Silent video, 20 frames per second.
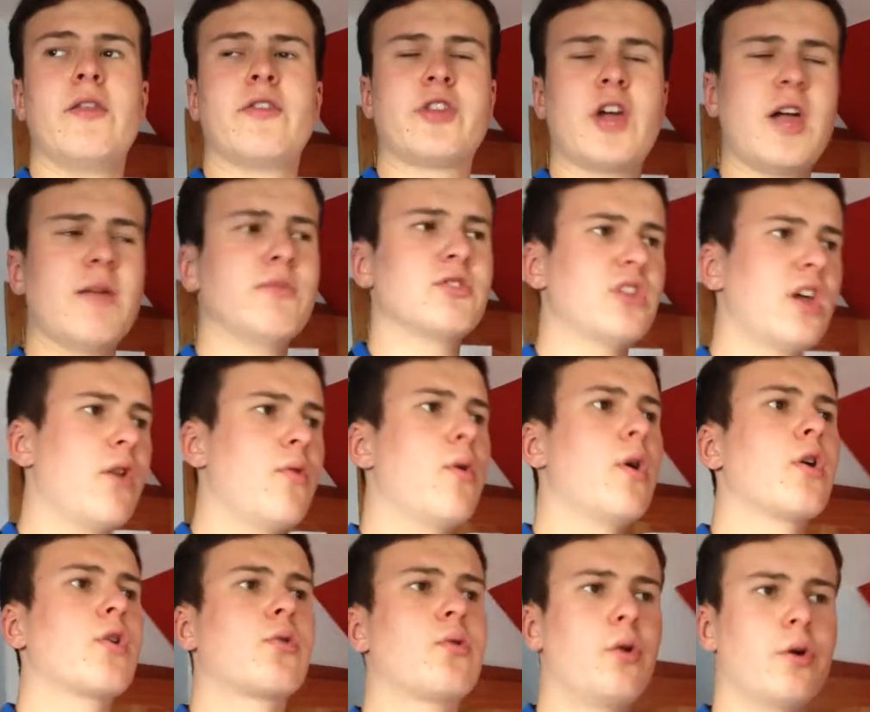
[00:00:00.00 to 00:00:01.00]
The time is now
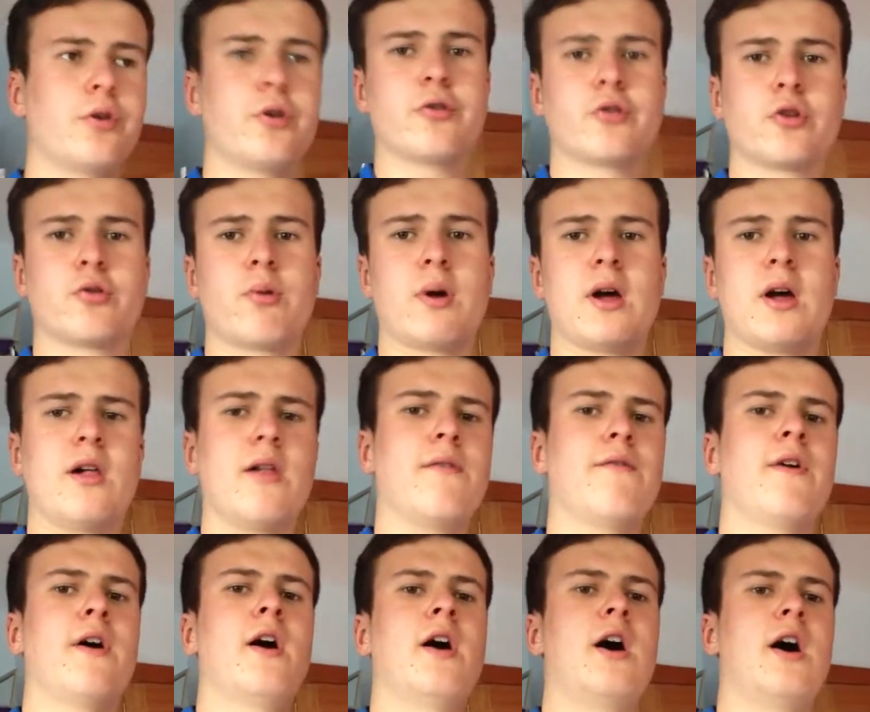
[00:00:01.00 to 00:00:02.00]

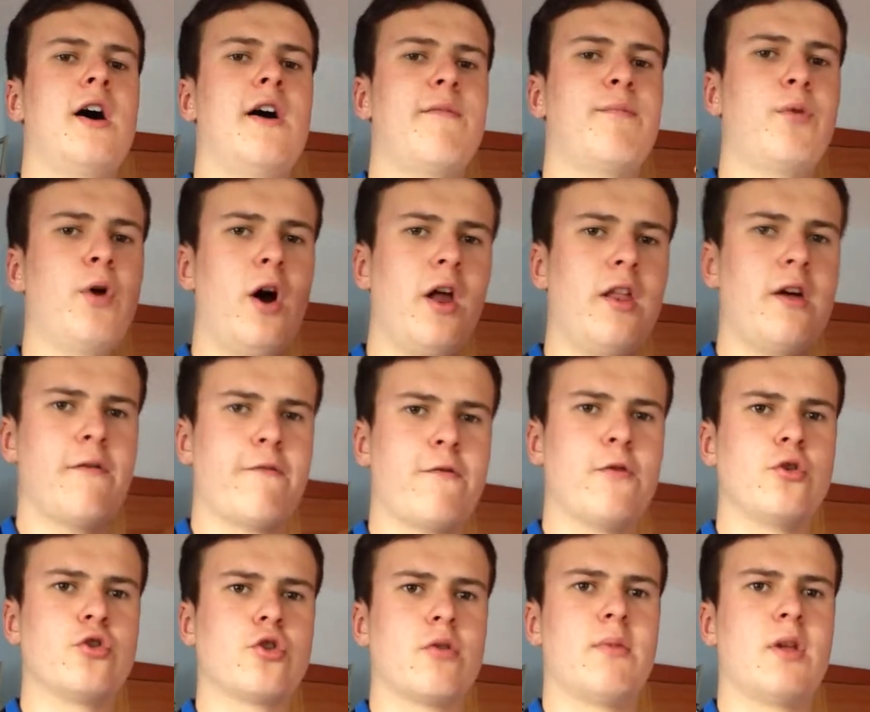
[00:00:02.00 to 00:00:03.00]
11:45. I've put all that
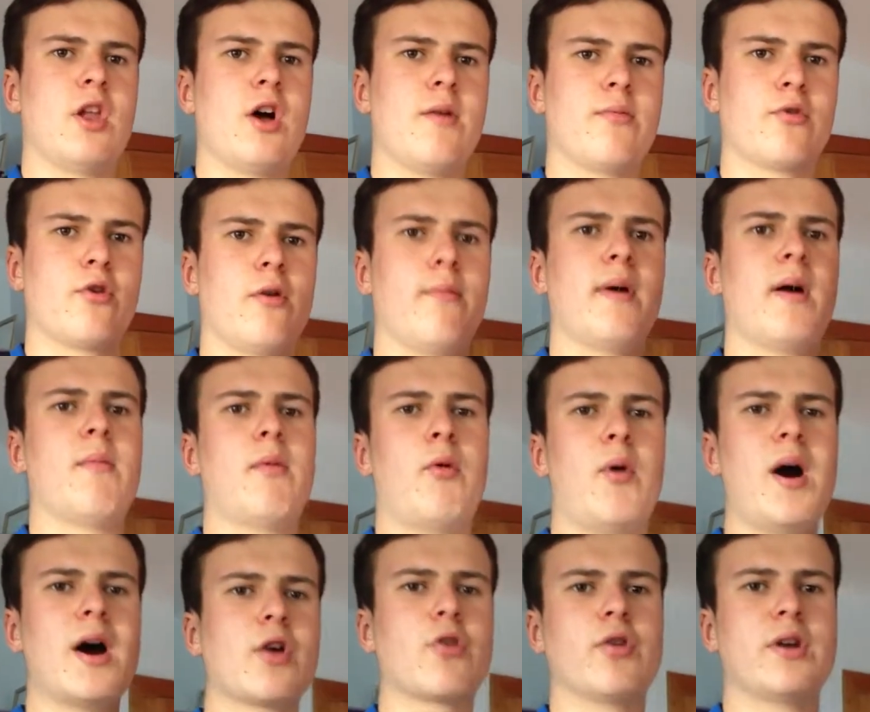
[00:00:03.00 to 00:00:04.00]
footage on my laptop, I'm
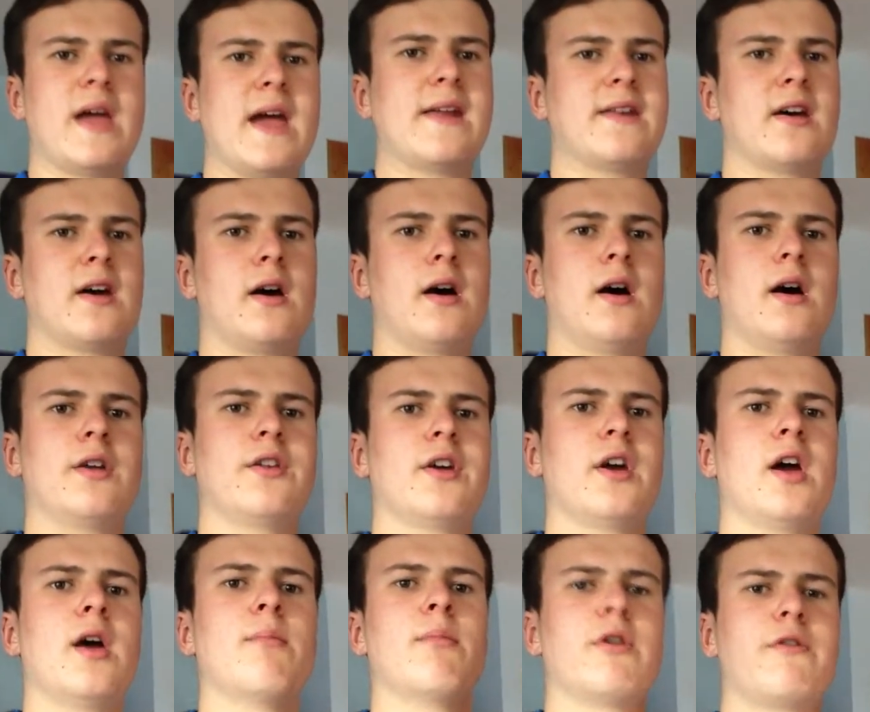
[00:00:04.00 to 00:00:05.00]
about to go and edit that,
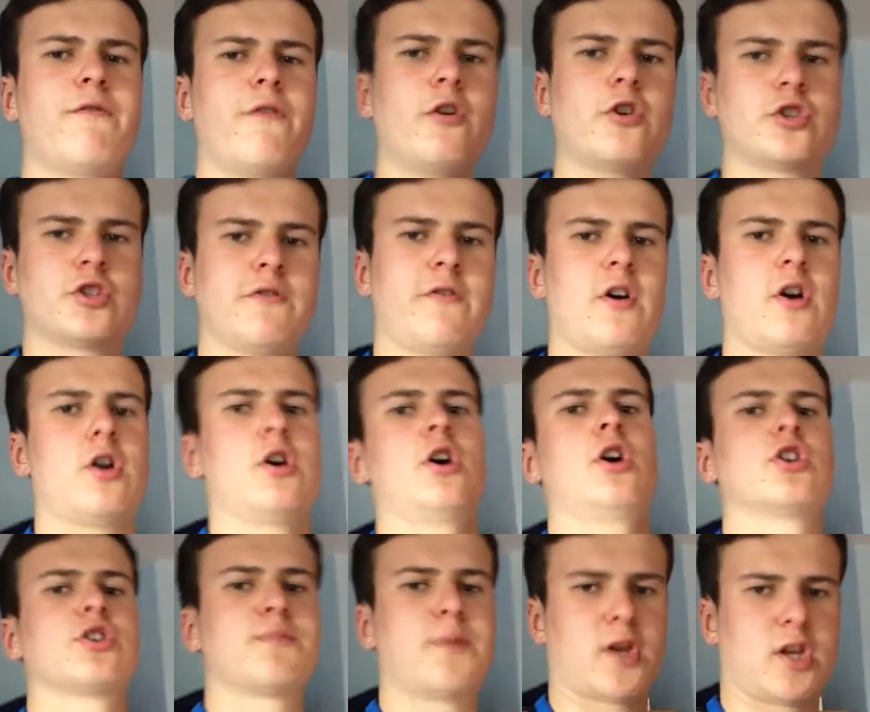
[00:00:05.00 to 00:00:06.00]
but first of all,
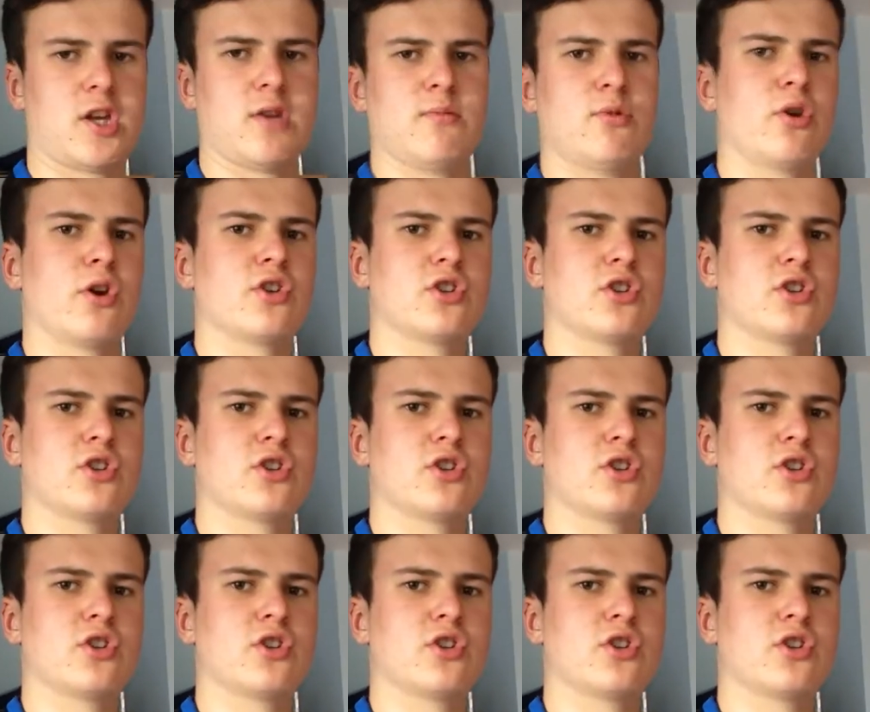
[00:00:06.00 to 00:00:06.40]
I'll speak to you about